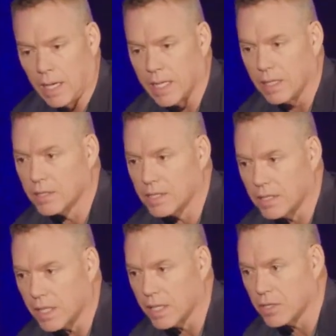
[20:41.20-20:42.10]
and he looks at
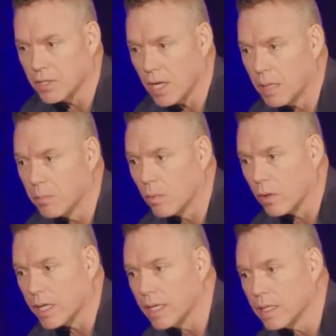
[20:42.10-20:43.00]
the kitchen table
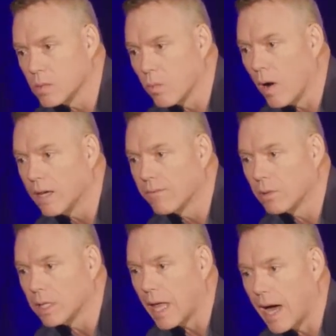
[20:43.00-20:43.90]
where he and his wife
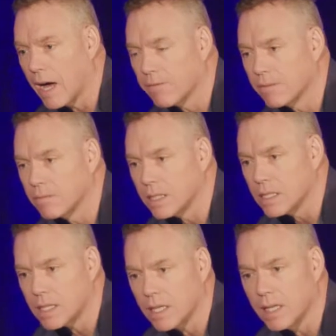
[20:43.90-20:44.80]
would laugh and
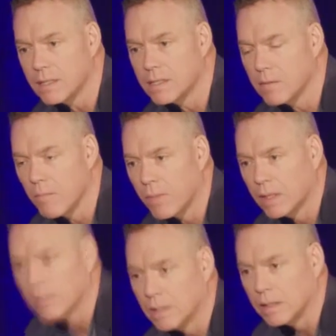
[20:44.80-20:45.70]
his kids.
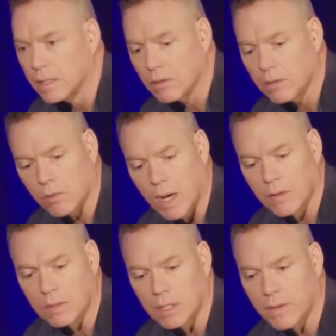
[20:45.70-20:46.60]
They look
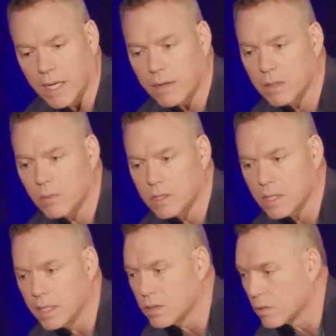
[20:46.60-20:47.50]
around the living area where his
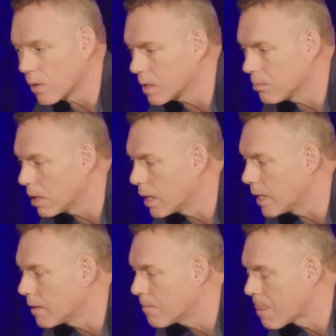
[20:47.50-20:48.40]
kids would run and
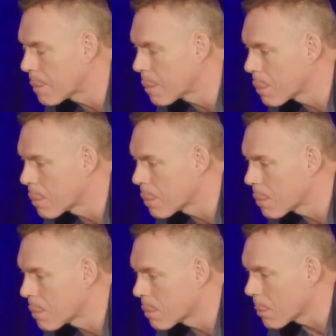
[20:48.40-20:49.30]
play.
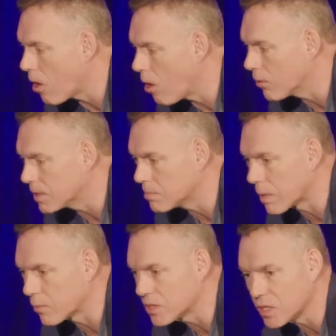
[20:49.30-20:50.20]
All these
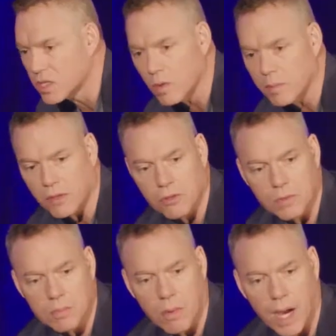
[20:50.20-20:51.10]
memories just swimming through
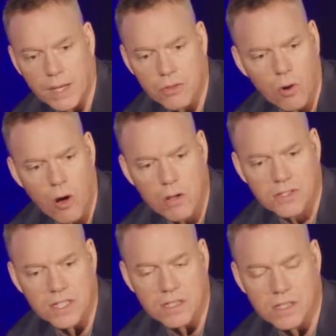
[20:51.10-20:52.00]
his mind through all
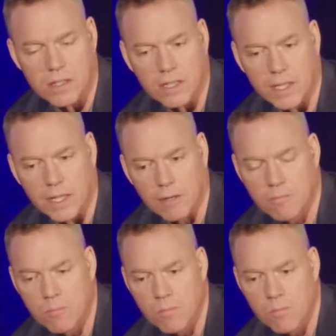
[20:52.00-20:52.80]
seasons of the year.